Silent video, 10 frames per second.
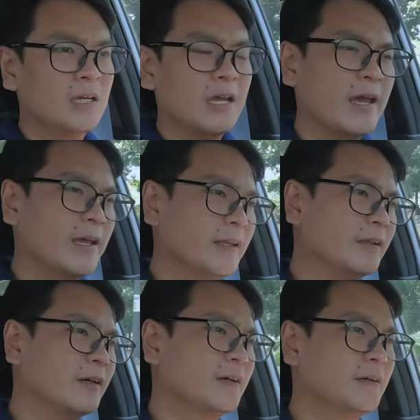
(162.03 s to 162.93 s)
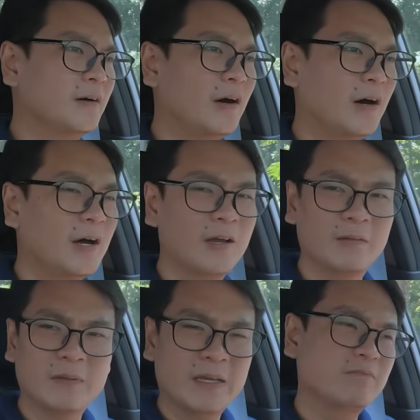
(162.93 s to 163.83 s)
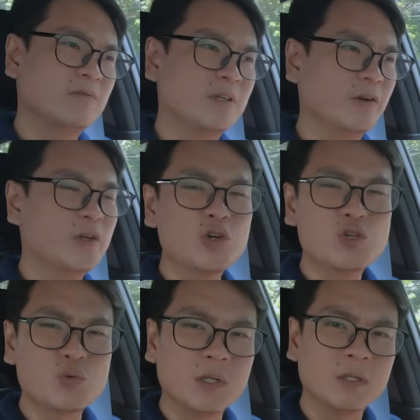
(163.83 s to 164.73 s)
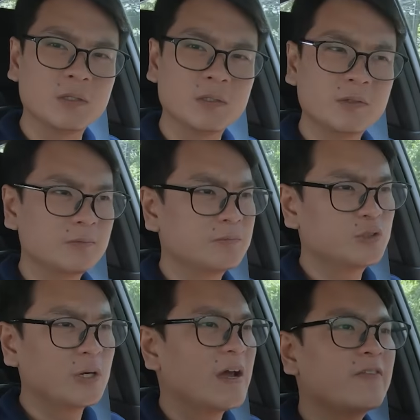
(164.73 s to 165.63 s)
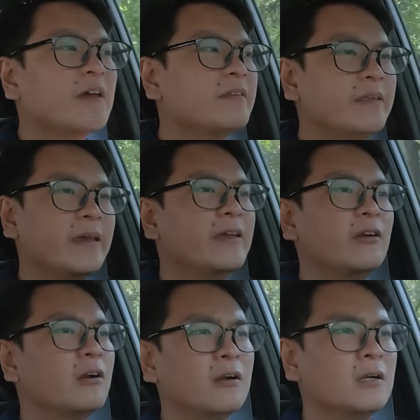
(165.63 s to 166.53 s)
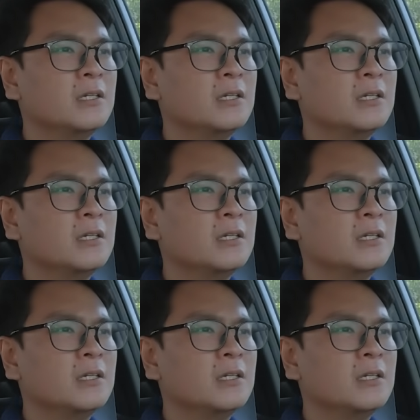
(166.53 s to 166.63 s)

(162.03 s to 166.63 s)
And on like your usual traffic day or